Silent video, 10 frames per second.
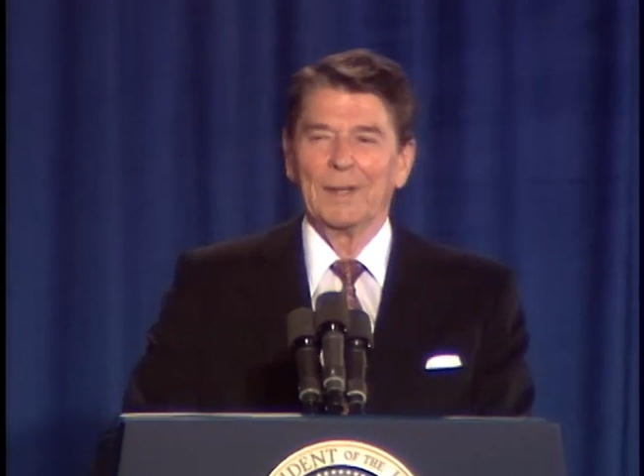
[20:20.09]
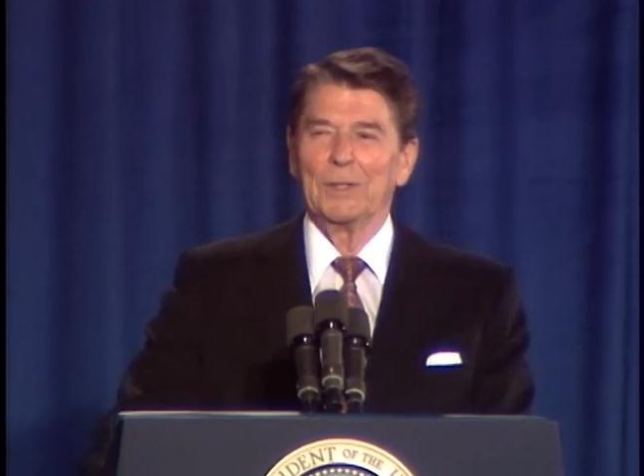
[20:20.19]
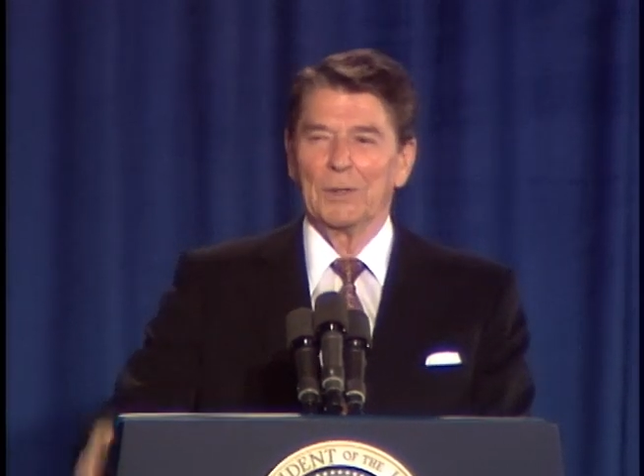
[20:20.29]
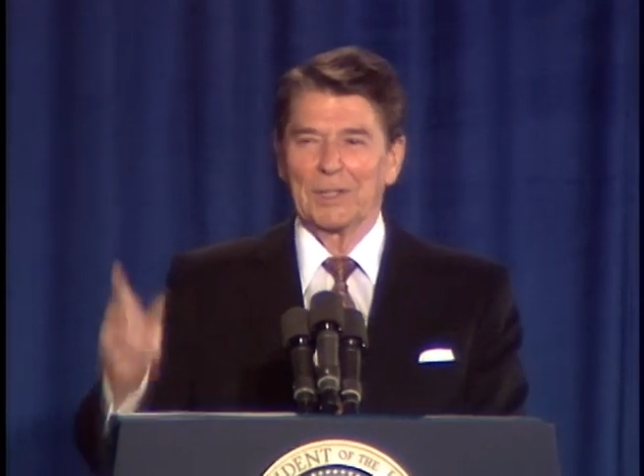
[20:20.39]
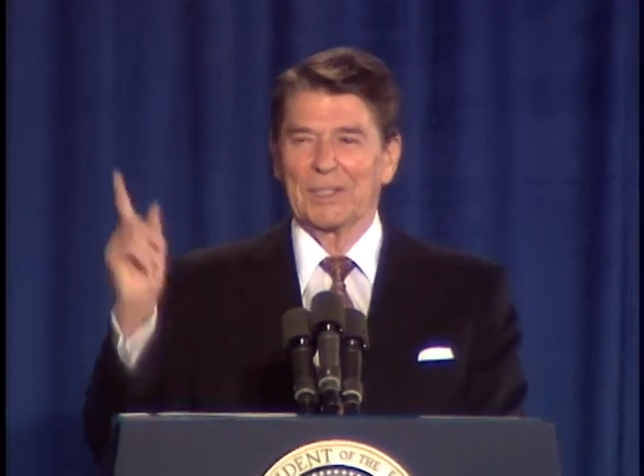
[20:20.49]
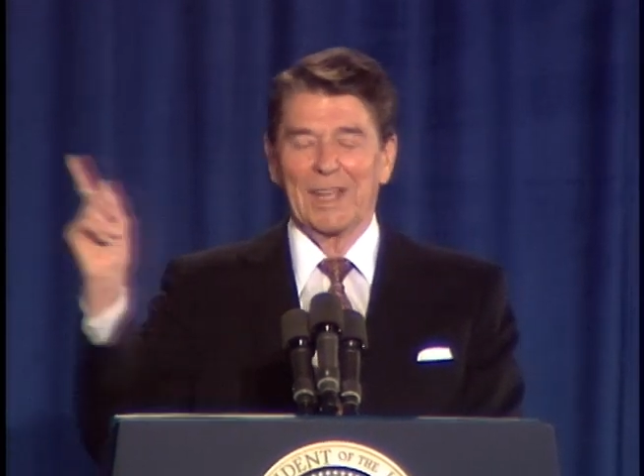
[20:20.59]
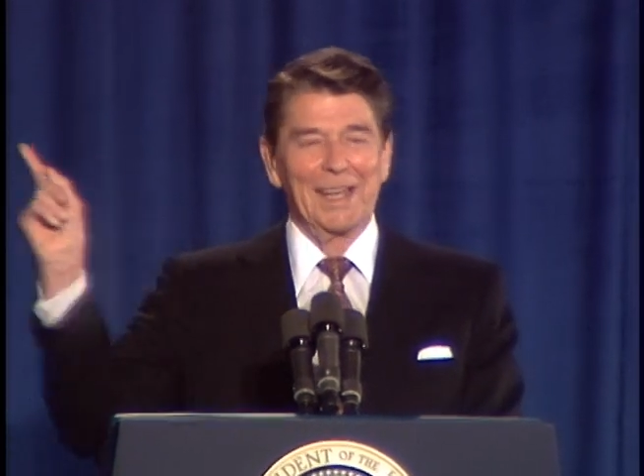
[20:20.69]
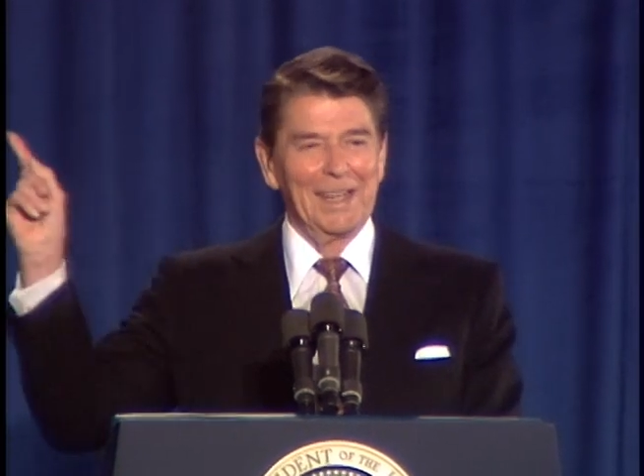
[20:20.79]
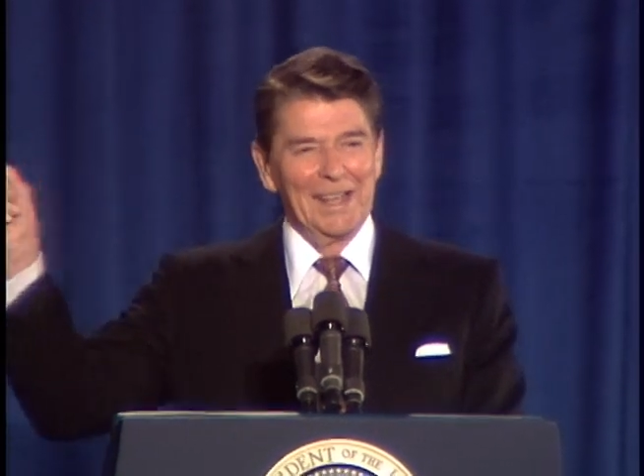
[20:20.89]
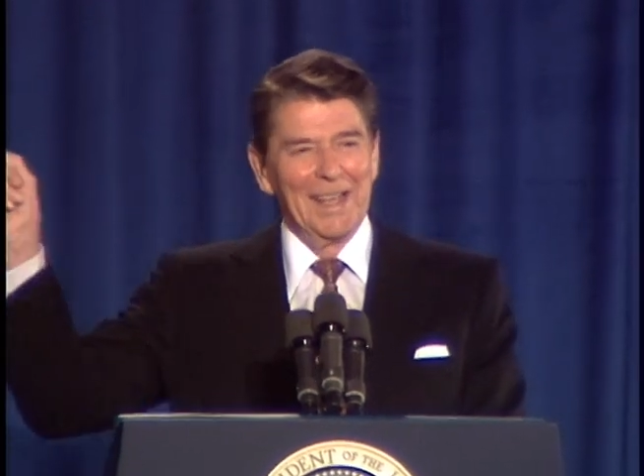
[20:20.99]
and you could
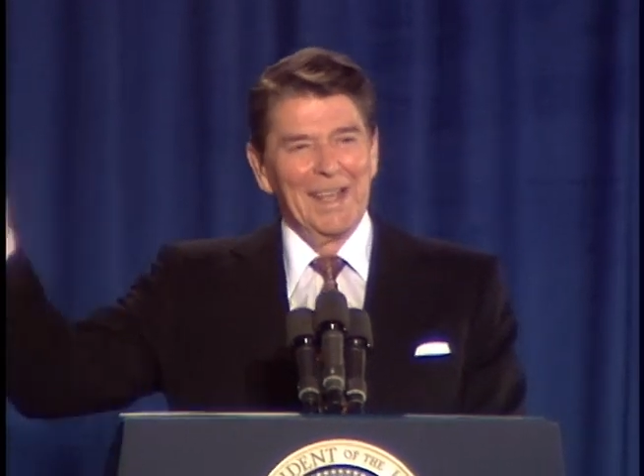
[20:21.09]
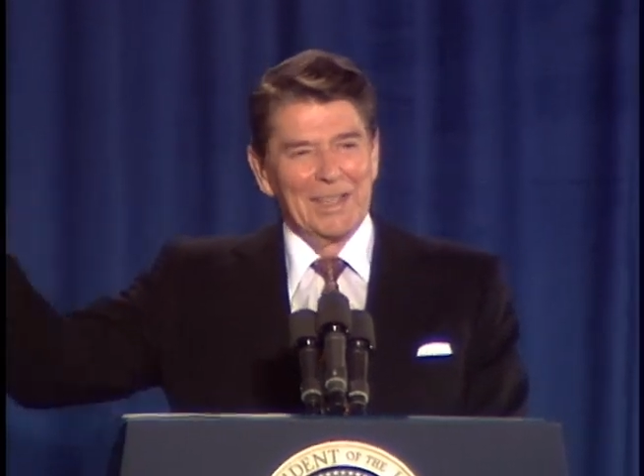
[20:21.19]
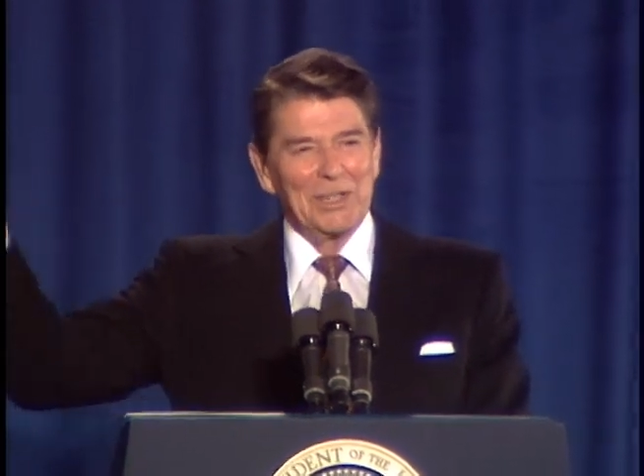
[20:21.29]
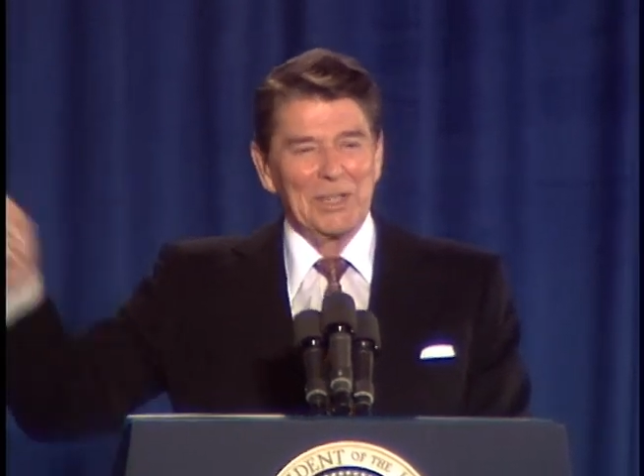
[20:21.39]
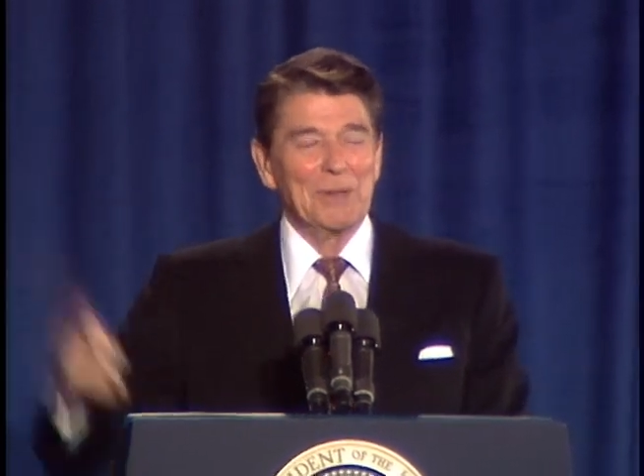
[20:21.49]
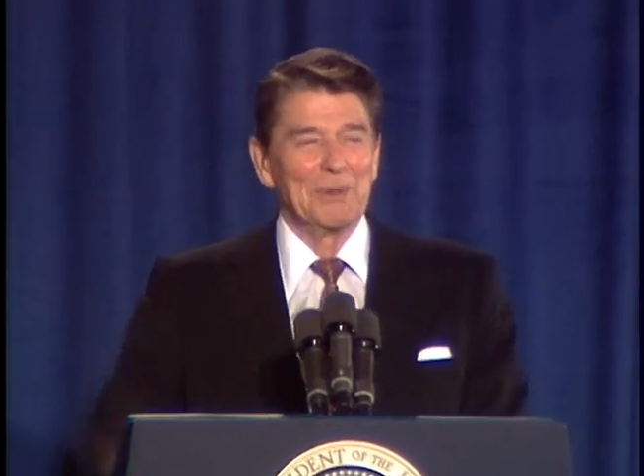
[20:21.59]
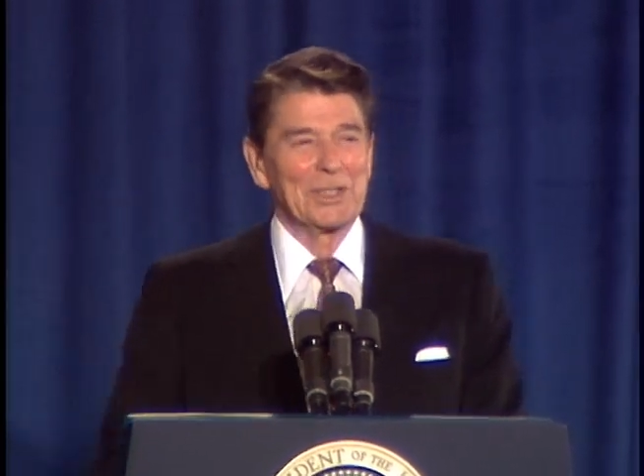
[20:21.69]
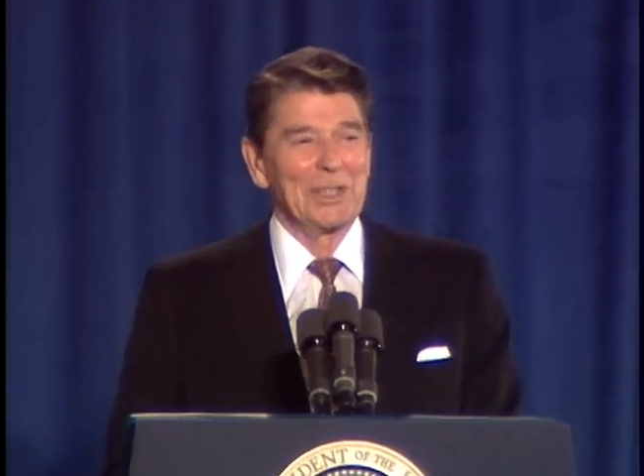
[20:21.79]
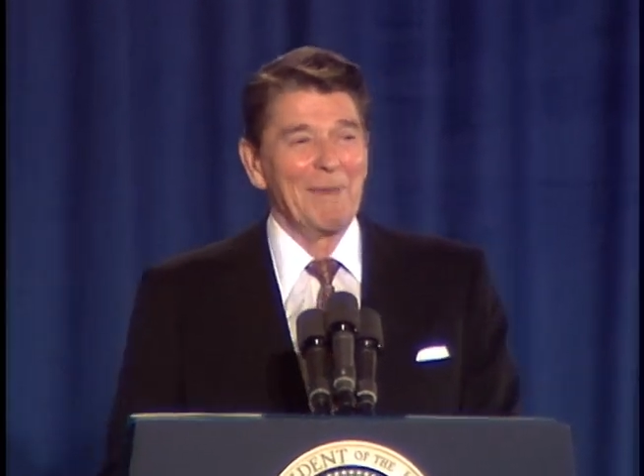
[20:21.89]
say, she was the